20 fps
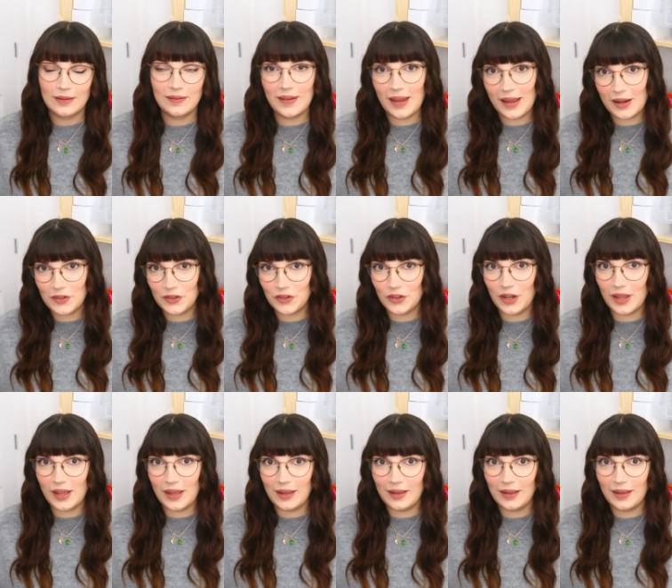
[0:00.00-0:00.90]
next
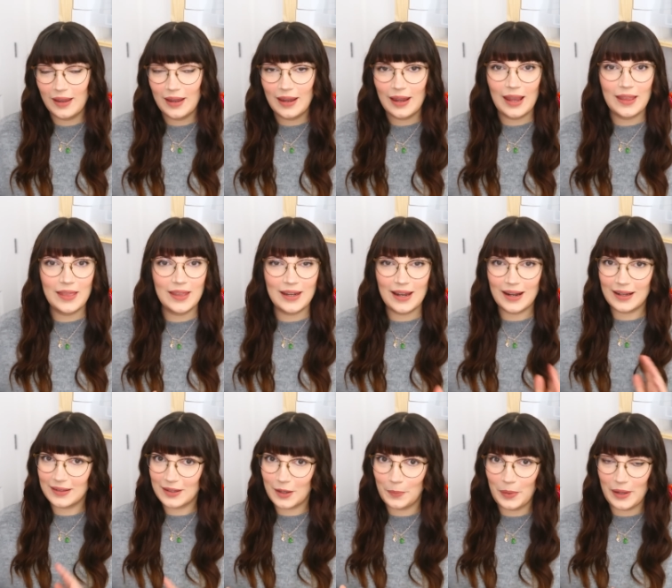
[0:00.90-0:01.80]
year, in the
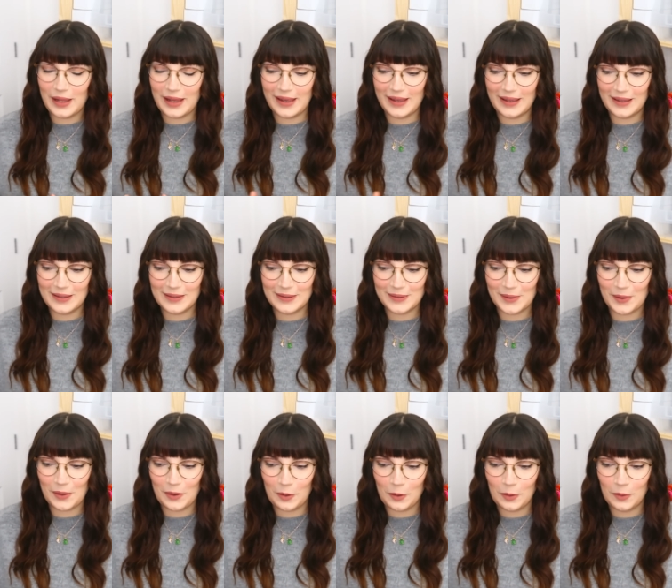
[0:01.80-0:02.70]
next couple of years,
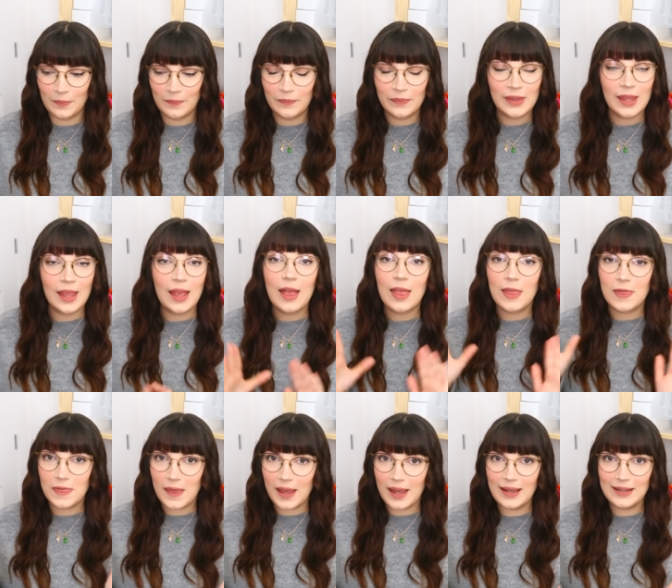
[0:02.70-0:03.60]
so
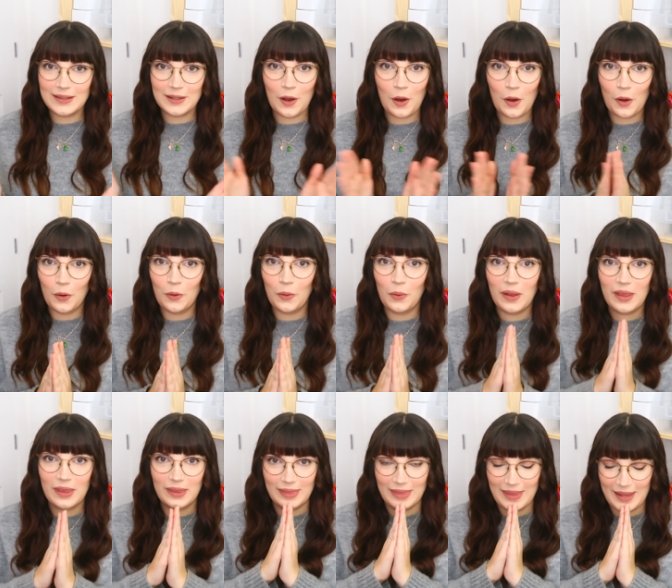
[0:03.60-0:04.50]
that is a whole
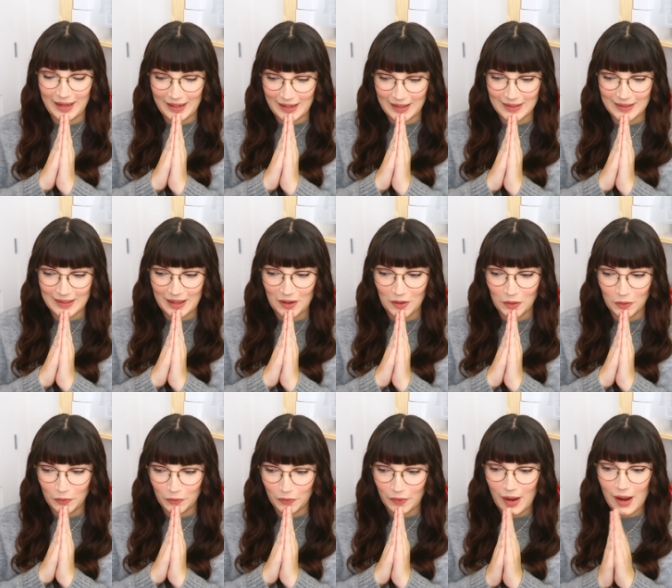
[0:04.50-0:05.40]
thing in
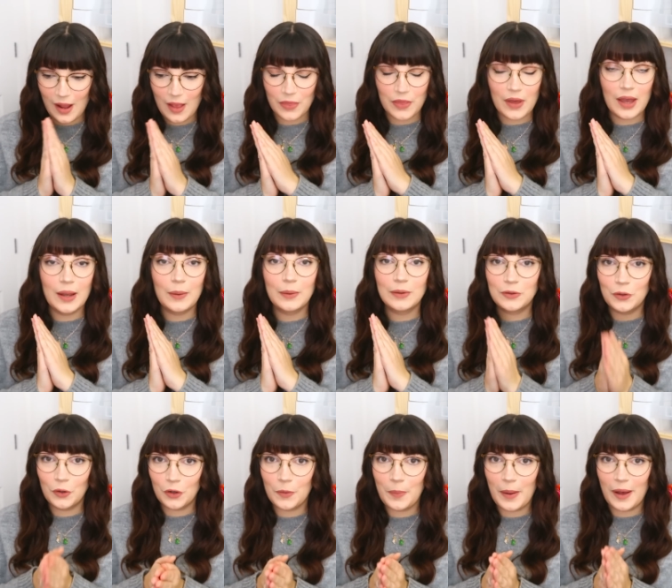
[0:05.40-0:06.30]
itself that I will
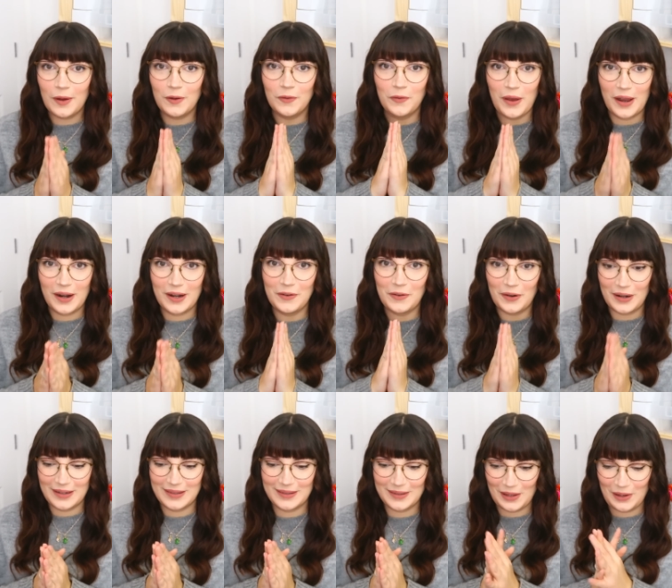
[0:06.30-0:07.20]
talk about very,
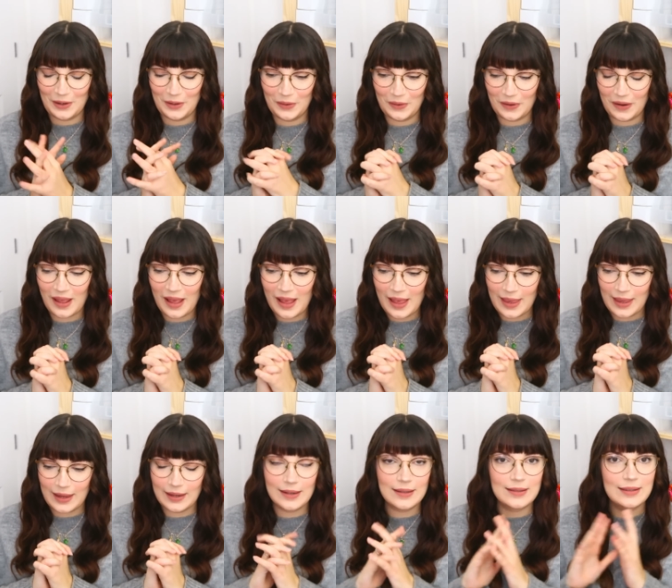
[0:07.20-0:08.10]
very soon
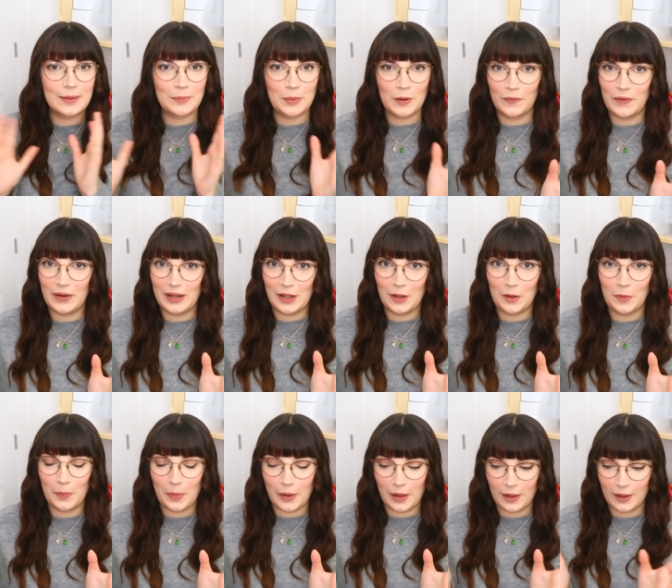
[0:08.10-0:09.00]
in a separate
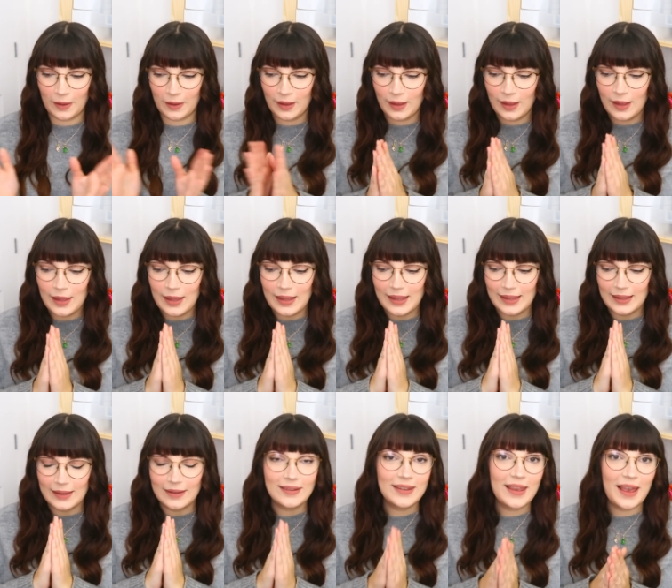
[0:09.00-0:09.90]
video, but
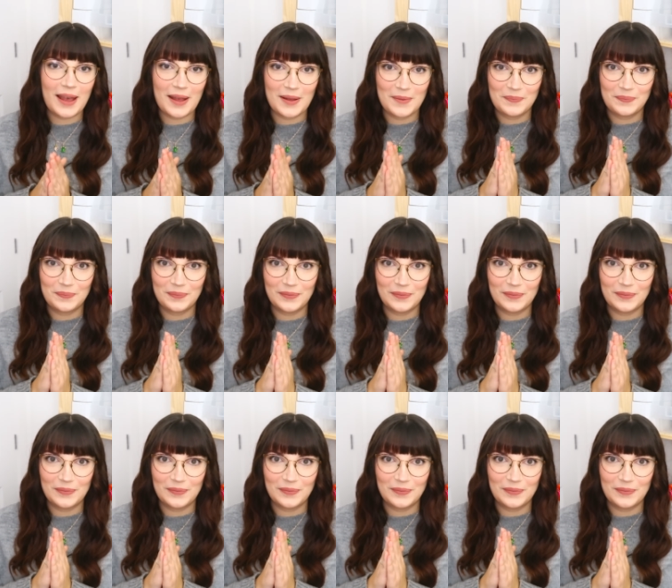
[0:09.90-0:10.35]
yeah,